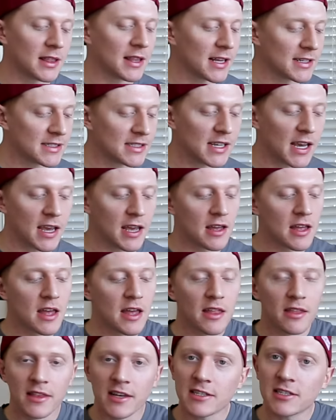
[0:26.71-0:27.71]
And let's say
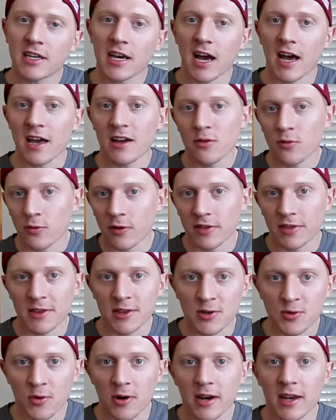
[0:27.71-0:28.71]
this guy
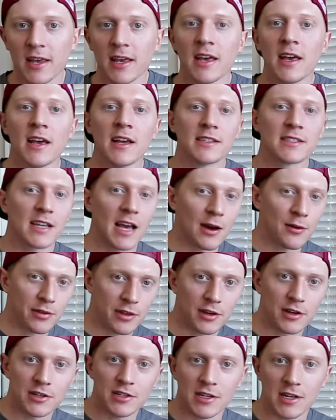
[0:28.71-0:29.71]
with 20 is a guy
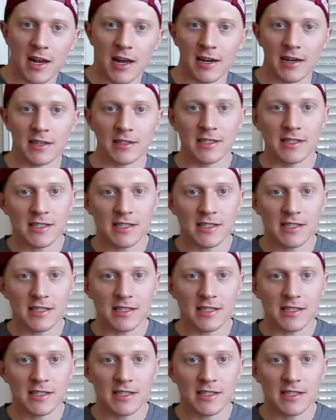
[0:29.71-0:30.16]
with good genetics.